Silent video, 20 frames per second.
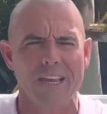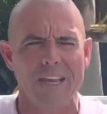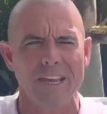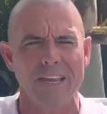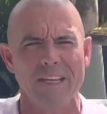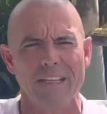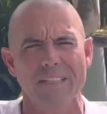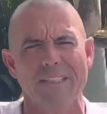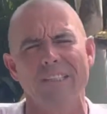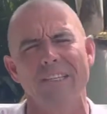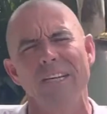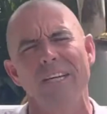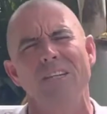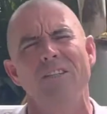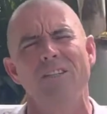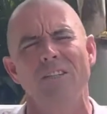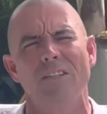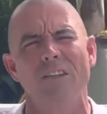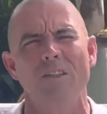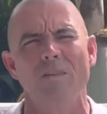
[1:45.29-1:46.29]
in
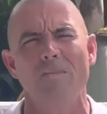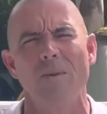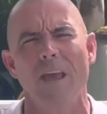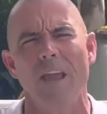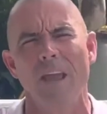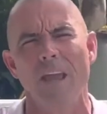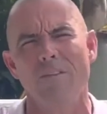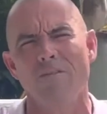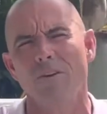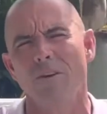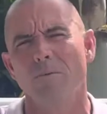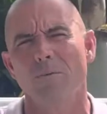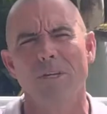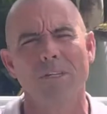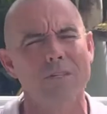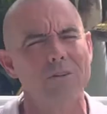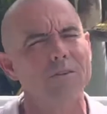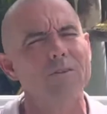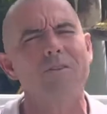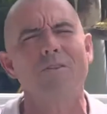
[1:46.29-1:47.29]
teaching this behavior. We
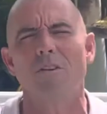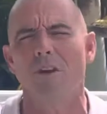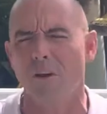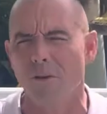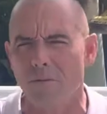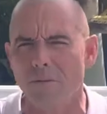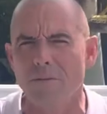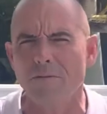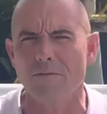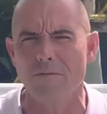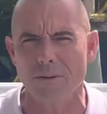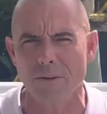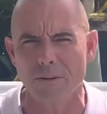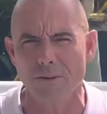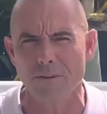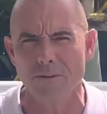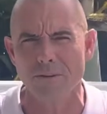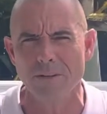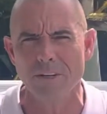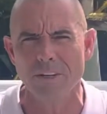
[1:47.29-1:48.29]
do start with
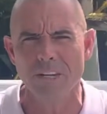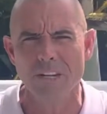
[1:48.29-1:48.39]
food.